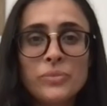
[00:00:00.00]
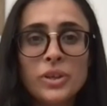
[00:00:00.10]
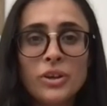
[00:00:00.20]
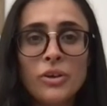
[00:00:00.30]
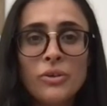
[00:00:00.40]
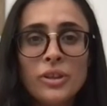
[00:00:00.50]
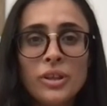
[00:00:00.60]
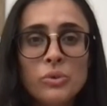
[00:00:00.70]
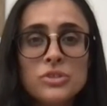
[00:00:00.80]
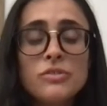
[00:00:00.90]
and
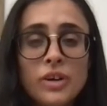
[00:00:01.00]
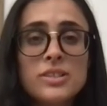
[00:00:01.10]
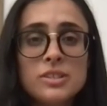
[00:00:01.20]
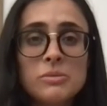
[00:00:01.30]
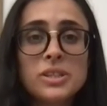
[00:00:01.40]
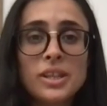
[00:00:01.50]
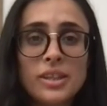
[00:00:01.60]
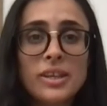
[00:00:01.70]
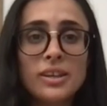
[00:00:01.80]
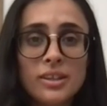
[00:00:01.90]
they want to find something that
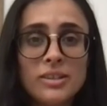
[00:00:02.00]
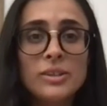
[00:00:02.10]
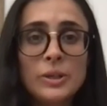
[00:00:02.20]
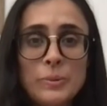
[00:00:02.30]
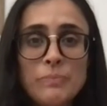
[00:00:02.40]
they can